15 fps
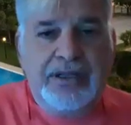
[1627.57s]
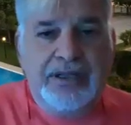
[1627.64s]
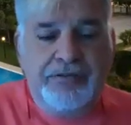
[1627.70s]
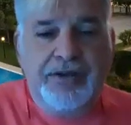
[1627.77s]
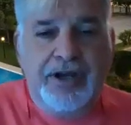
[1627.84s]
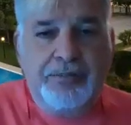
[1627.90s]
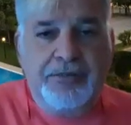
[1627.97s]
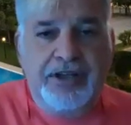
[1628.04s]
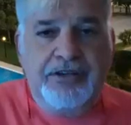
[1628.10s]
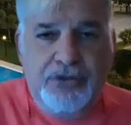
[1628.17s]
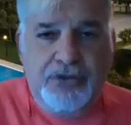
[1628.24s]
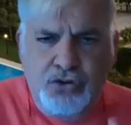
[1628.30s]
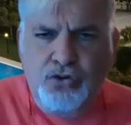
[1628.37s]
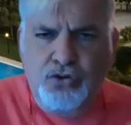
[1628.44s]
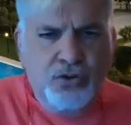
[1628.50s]
developed
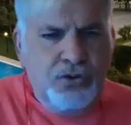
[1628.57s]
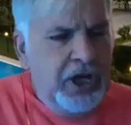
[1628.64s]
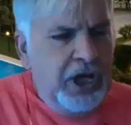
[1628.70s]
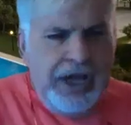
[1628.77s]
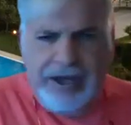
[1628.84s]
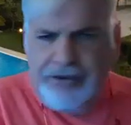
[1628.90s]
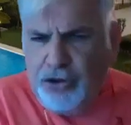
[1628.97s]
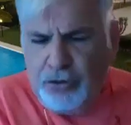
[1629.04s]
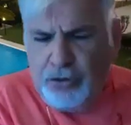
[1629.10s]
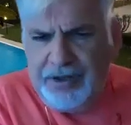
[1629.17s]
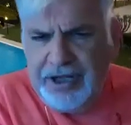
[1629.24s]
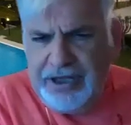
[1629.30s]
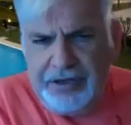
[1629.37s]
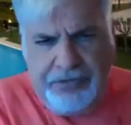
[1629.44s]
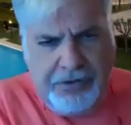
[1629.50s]
this new, it's
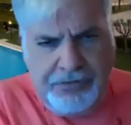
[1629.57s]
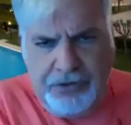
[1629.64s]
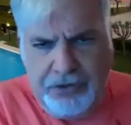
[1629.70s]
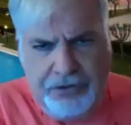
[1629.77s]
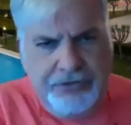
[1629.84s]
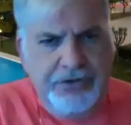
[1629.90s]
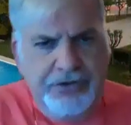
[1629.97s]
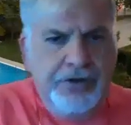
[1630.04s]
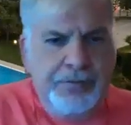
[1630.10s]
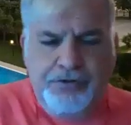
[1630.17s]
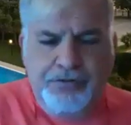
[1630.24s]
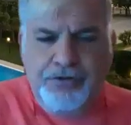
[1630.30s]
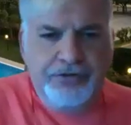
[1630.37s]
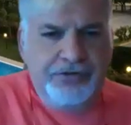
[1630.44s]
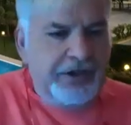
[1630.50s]
completely revolutionary
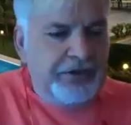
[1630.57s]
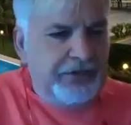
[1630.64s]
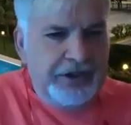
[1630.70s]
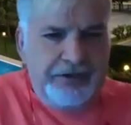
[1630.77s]
process.